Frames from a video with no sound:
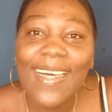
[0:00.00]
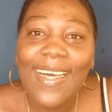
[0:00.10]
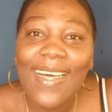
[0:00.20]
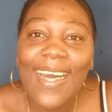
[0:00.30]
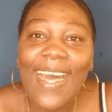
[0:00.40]

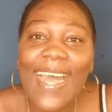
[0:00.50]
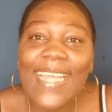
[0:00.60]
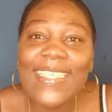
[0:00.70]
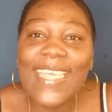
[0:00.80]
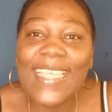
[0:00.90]
Hi,
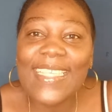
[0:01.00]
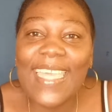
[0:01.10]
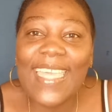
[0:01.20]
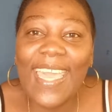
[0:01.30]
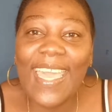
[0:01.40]

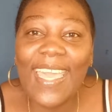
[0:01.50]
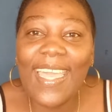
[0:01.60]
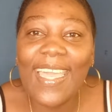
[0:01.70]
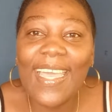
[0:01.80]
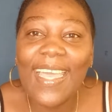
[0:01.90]
Saski.
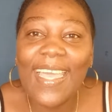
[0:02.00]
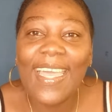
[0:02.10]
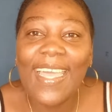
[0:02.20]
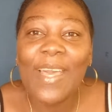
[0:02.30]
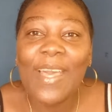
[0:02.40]

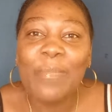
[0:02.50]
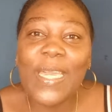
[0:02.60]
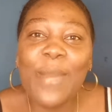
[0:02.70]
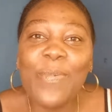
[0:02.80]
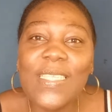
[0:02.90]
Big
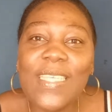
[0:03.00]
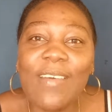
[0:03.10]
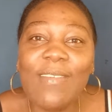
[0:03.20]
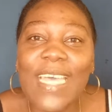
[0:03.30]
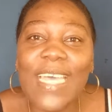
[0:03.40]
up yourself,
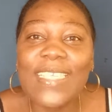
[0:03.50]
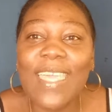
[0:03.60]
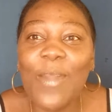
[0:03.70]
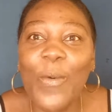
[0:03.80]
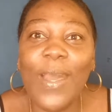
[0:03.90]
Saski.
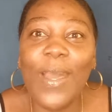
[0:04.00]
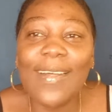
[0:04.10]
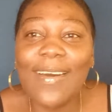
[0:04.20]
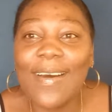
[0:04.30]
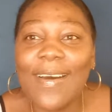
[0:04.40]

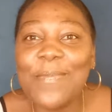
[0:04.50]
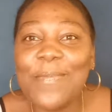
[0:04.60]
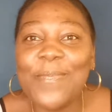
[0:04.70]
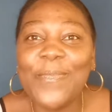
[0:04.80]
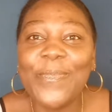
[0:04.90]
Welcome.
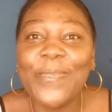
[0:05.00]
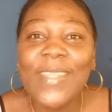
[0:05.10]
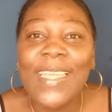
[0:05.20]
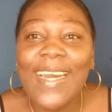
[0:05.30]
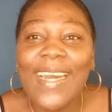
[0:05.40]

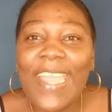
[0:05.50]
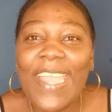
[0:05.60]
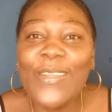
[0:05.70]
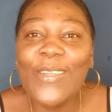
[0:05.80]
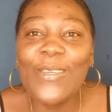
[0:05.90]
Are
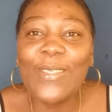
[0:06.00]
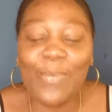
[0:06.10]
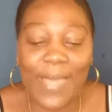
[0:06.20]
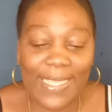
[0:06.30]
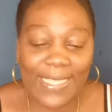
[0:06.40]
you new to
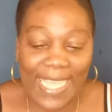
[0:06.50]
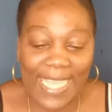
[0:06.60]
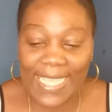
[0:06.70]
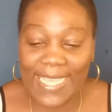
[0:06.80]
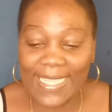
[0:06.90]
my
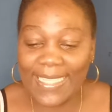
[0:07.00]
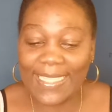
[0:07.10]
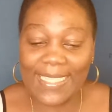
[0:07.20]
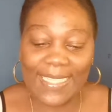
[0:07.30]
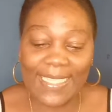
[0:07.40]
channel?
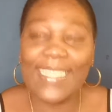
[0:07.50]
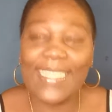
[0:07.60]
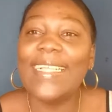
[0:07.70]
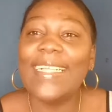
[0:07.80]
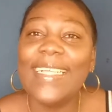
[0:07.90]

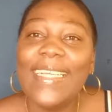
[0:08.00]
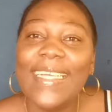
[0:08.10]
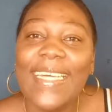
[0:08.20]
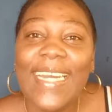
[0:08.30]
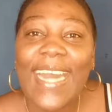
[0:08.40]

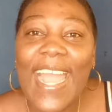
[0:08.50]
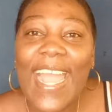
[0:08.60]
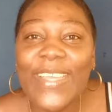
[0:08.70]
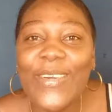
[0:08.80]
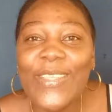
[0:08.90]
Are
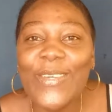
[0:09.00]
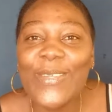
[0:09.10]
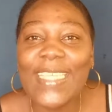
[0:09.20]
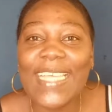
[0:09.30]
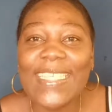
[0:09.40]
you new,
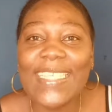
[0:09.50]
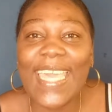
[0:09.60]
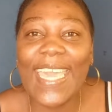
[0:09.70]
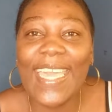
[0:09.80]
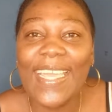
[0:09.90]

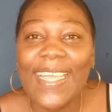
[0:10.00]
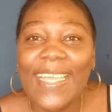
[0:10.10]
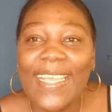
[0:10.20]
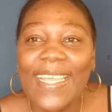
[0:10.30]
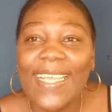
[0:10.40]
Saski?
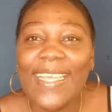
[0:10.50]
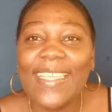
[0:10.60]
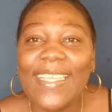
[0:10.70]
Thank